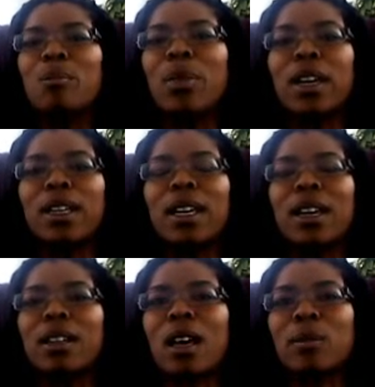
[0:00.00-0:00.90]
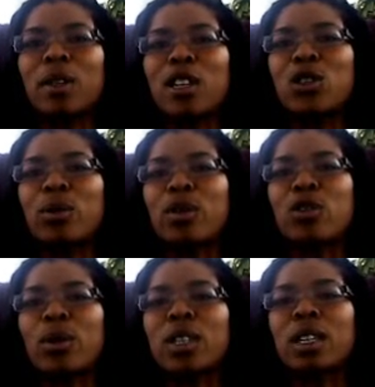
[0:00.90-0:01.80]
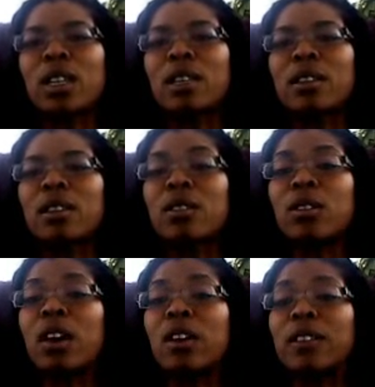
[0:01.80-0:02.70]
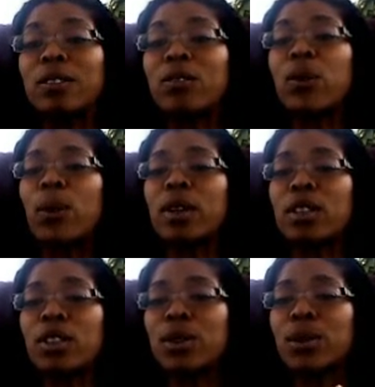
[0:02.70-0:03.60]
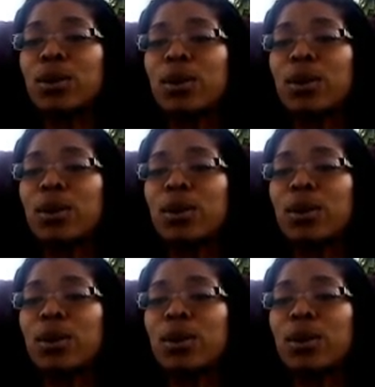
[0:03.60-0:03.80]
But again, I'm glad you enjoyed it, and look forward to